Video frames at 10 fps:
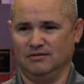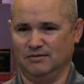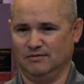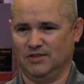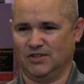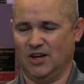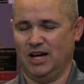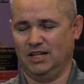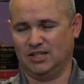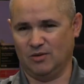
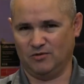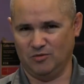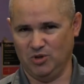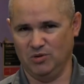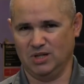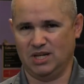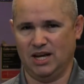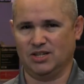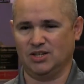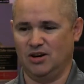something from you to
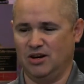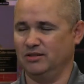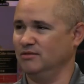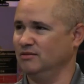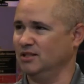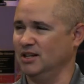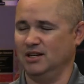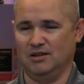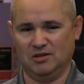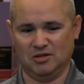test on,
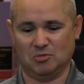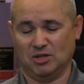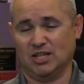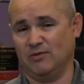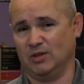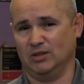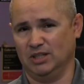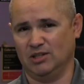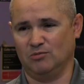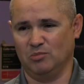specifically
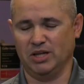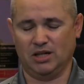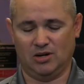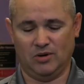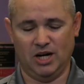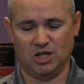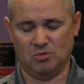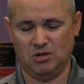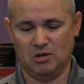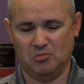to make that arrangement.